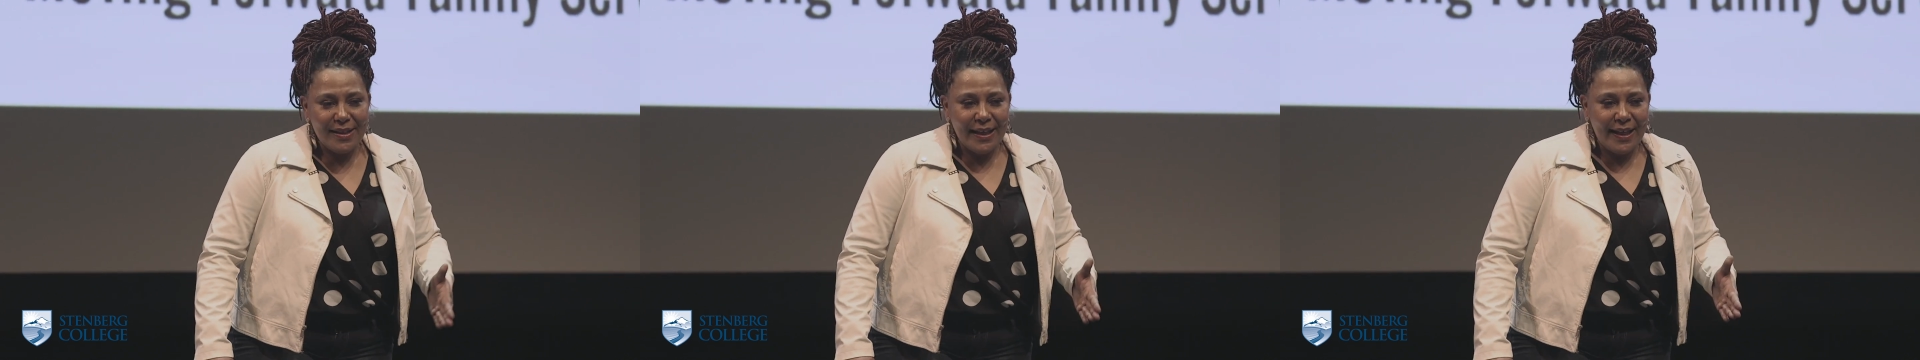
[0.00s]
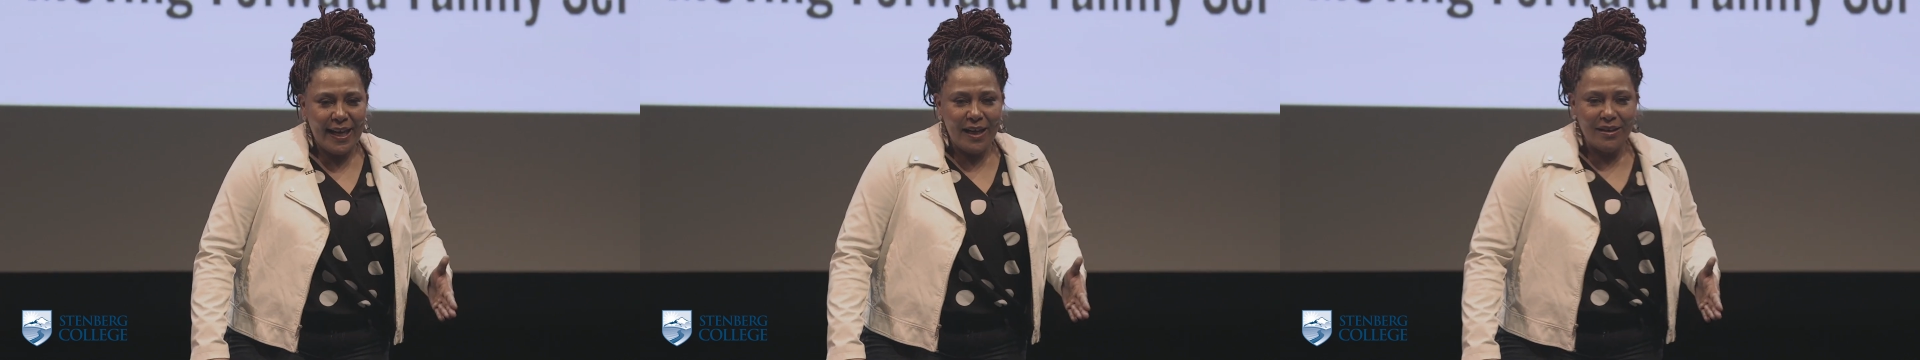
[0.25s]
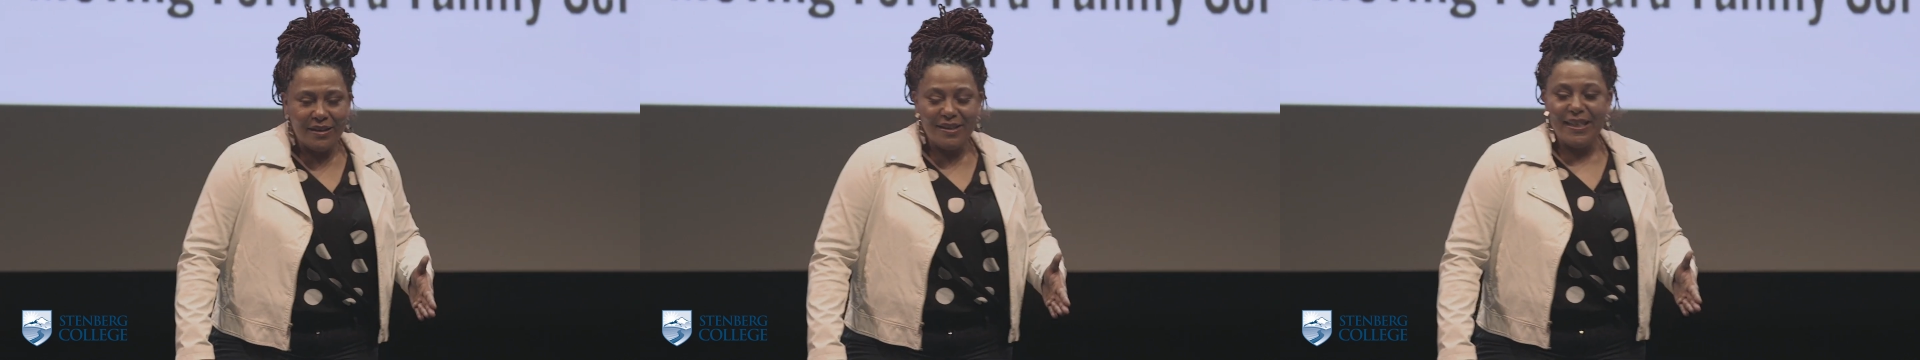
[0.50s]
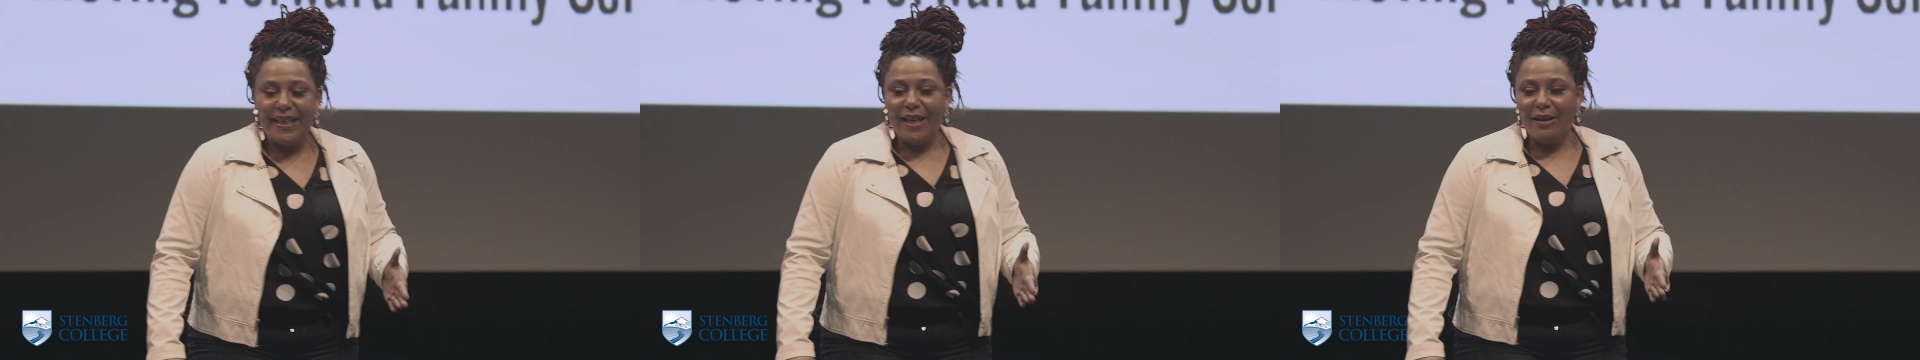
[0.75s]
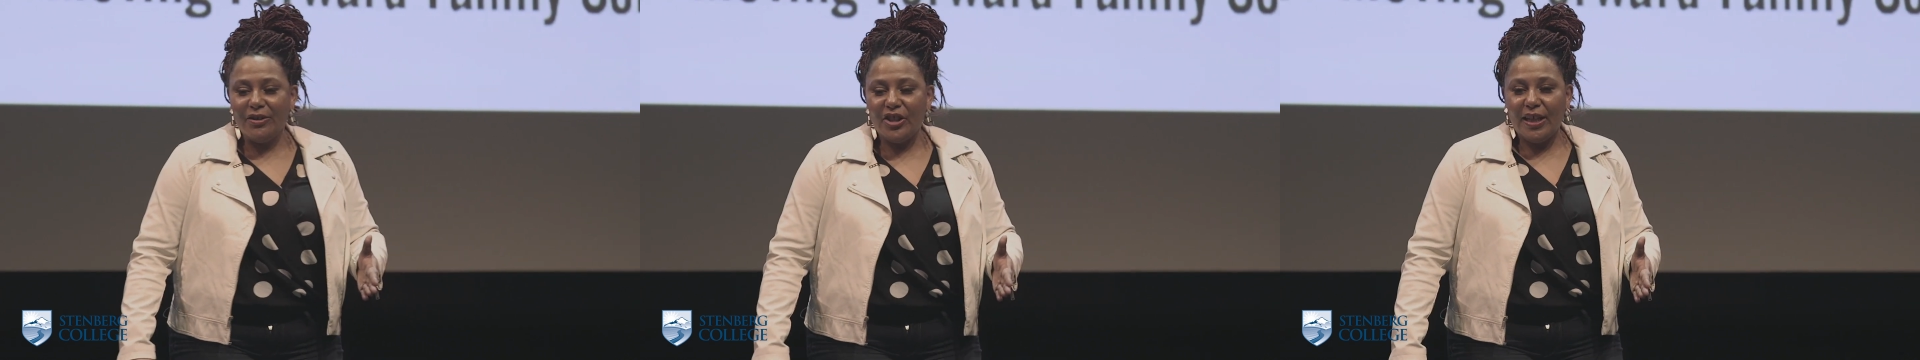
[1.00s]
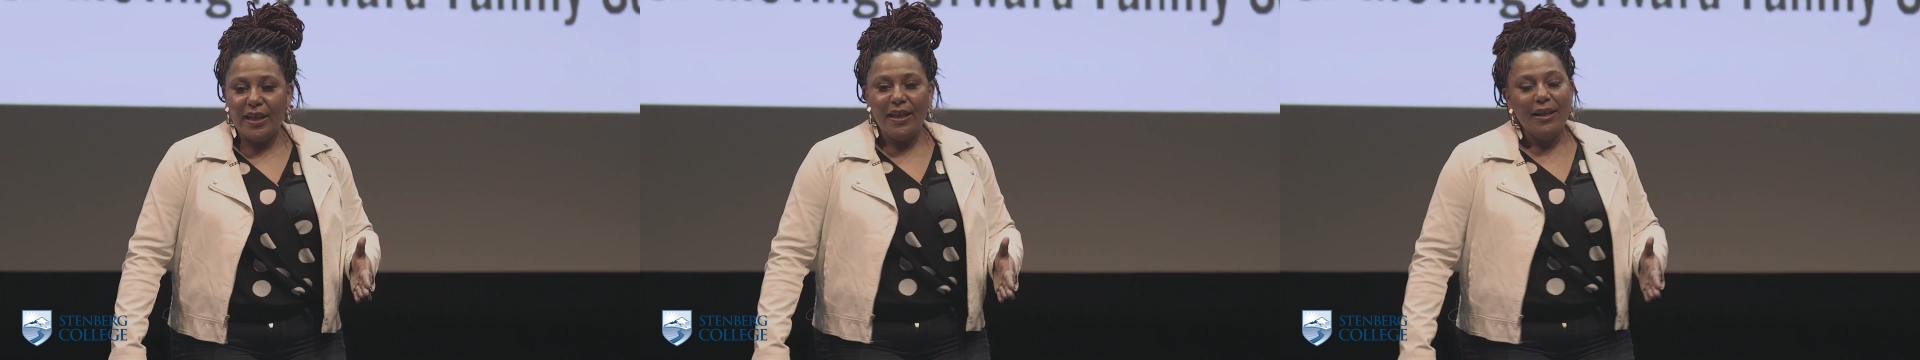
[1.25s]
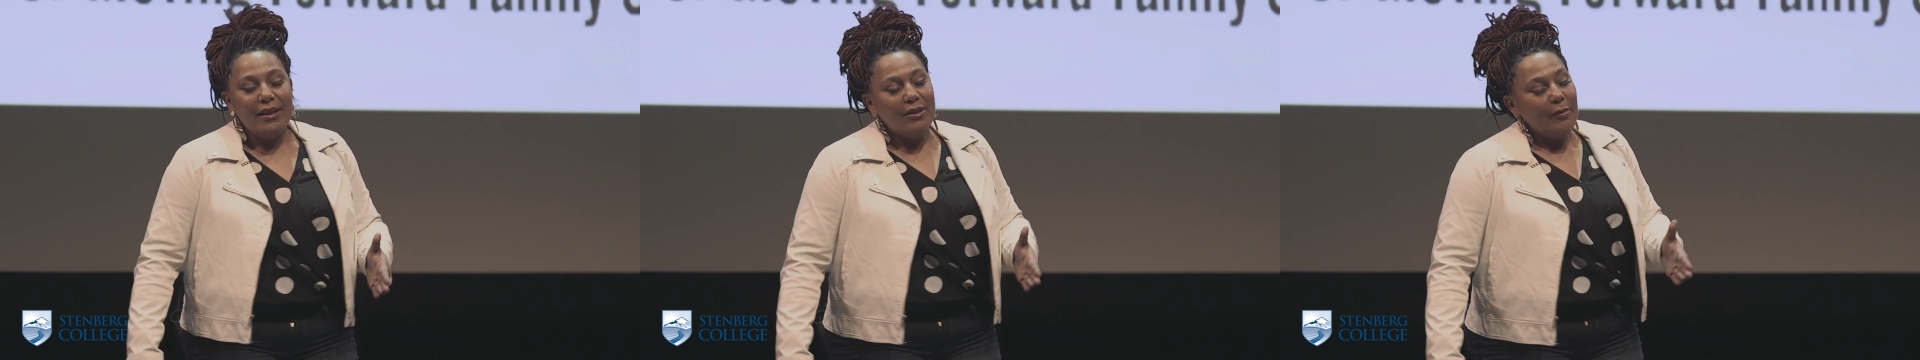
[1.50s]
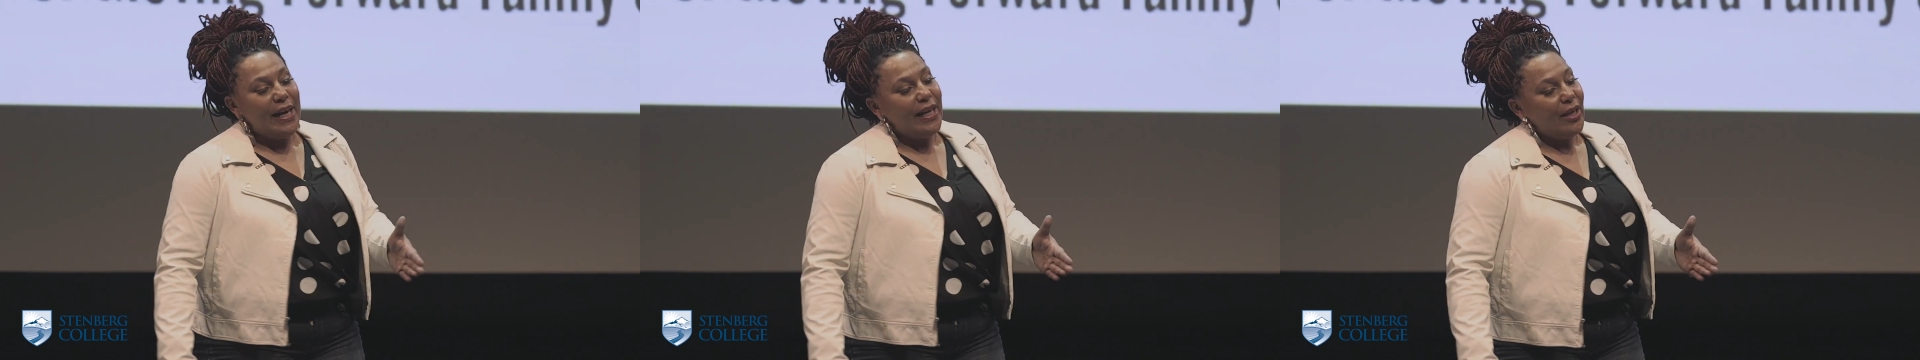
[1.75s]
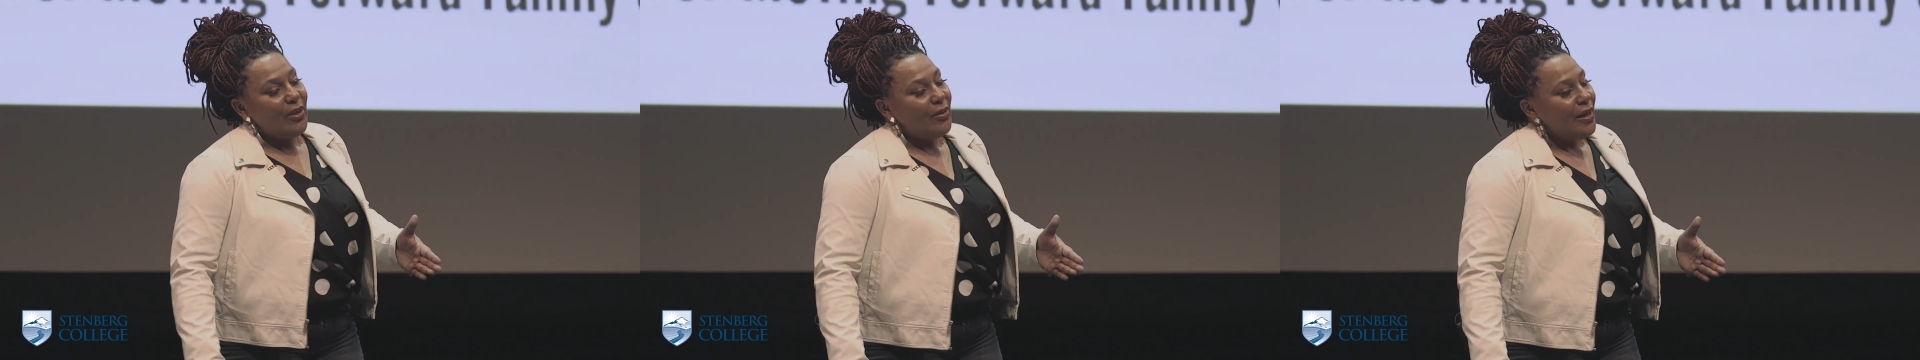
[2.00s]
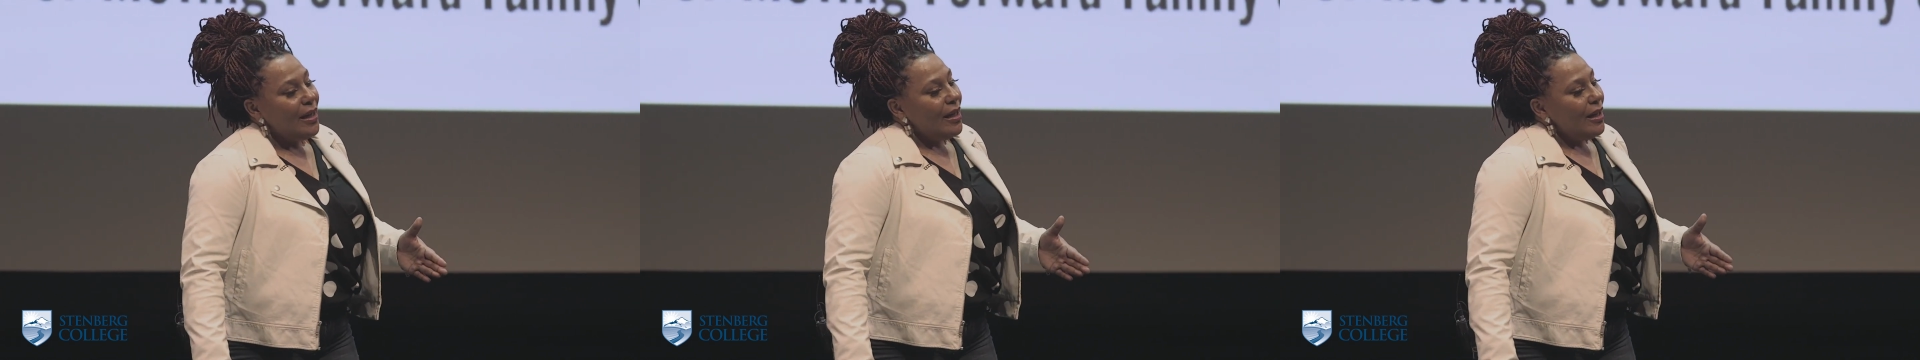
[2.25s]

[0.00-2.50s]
CKLG radio,